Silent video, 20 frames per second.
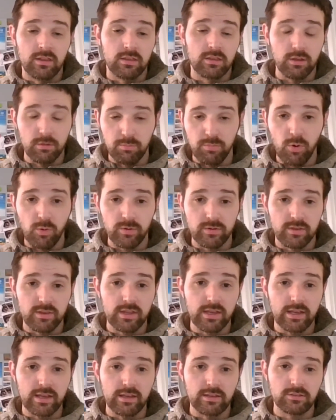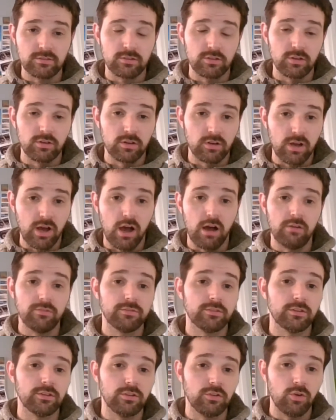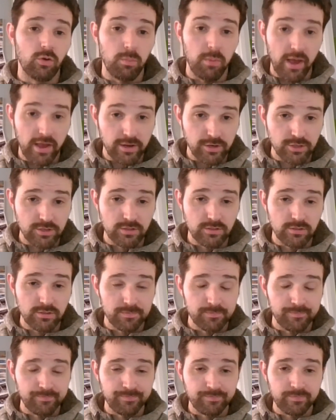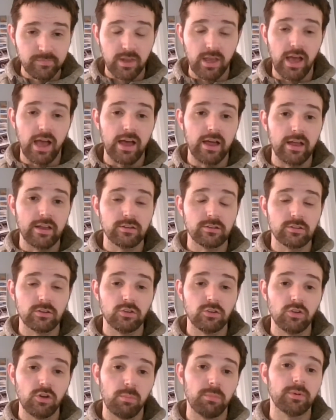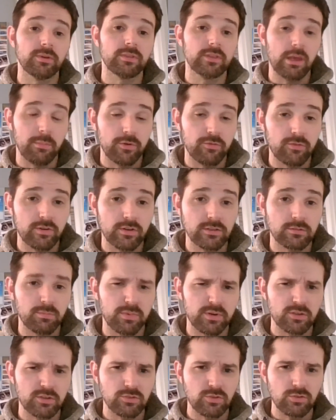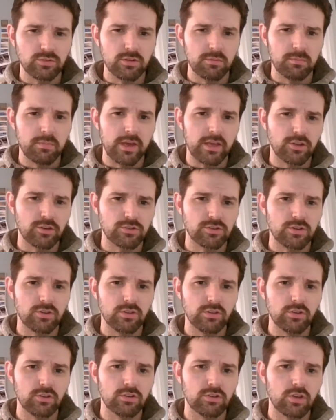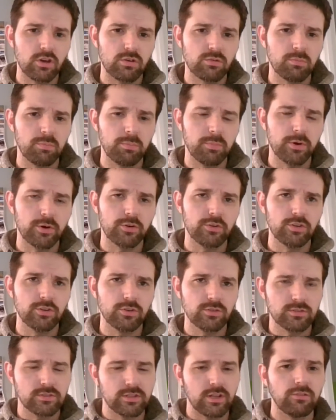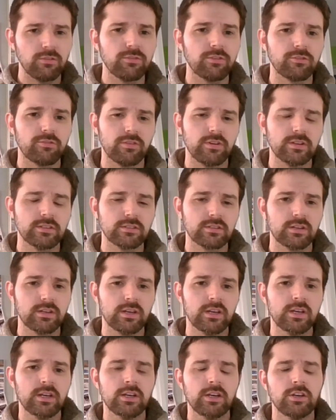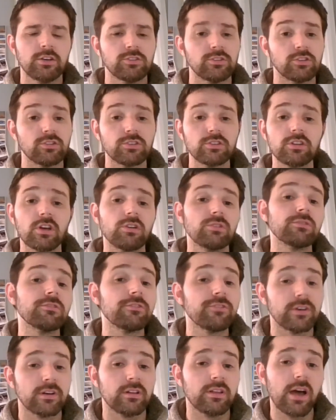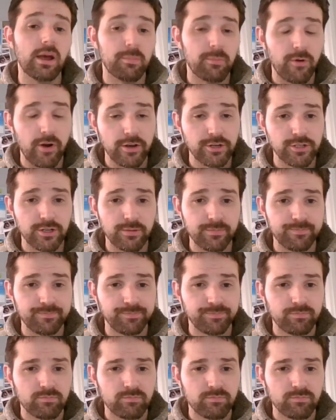The important thing is to look after your patient and not put them at risk, but it's also making sure that you don't put yourself at risk. So don't feel that pressure.